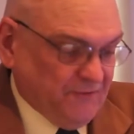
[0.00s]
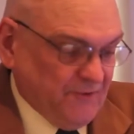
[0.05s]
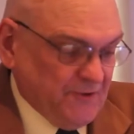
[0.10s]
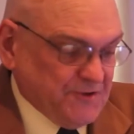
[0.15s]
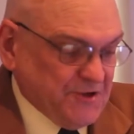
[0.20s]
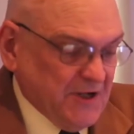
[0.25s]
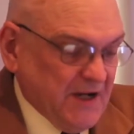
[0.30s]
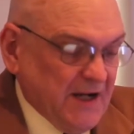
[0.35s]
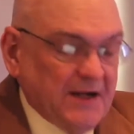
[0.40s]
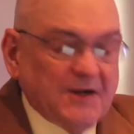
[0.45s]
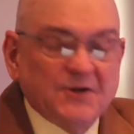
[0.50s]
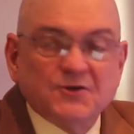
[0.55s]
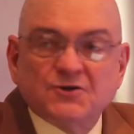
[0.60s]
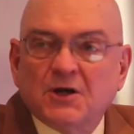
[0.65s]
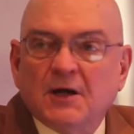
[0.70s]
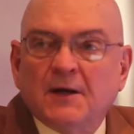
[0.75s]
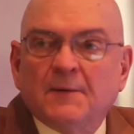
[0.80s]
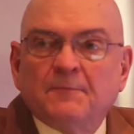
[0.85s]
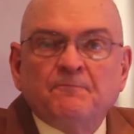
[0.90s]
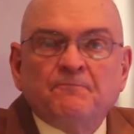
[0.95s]
for
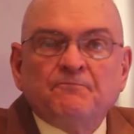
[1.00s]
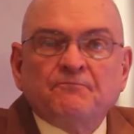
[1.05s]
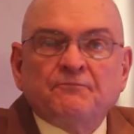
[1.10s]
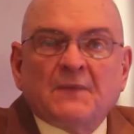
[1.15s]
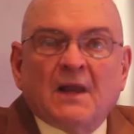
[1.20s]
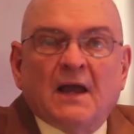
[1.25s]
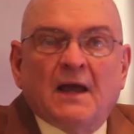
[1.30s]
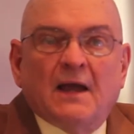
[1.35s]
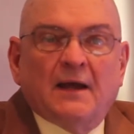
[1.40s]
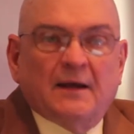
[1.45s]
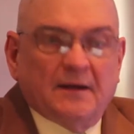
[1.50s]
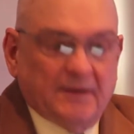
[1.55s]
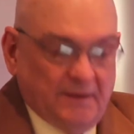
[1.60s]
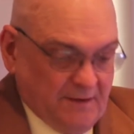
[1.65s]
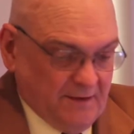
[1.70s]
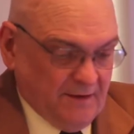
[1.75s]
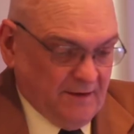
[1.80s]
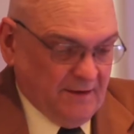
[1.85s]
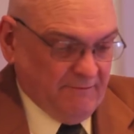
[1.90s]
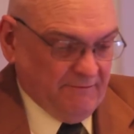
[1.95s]
change.
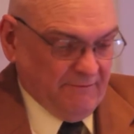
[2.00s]
And uh,